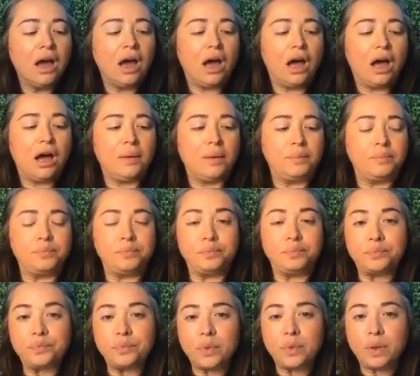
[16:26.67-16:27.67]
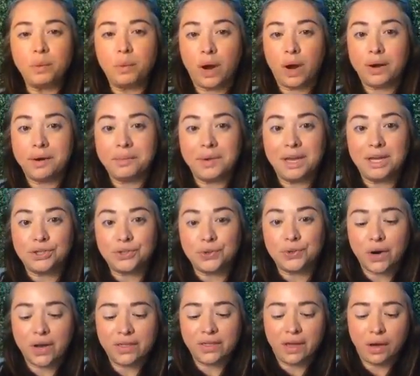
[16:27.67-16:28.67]
We want to make
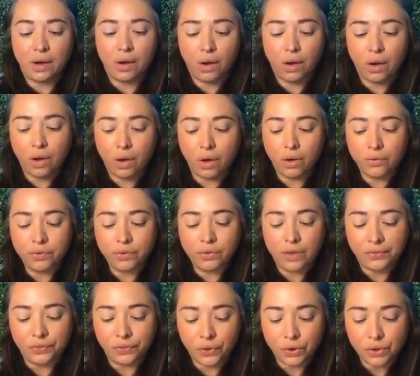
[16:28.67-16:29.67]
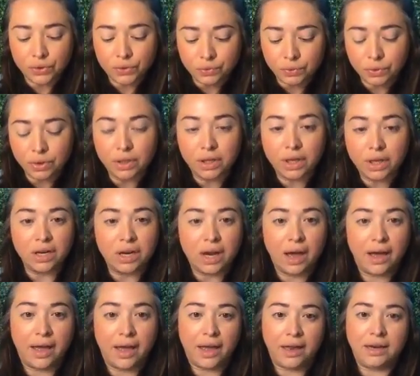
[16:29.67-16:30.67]
sure that there's really
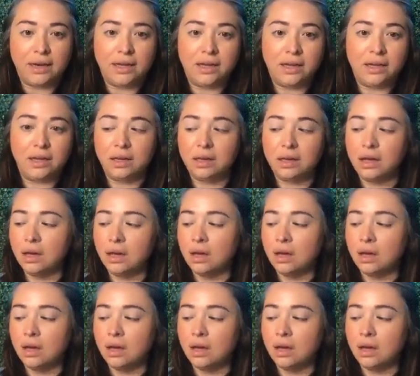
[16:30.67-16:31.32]
not any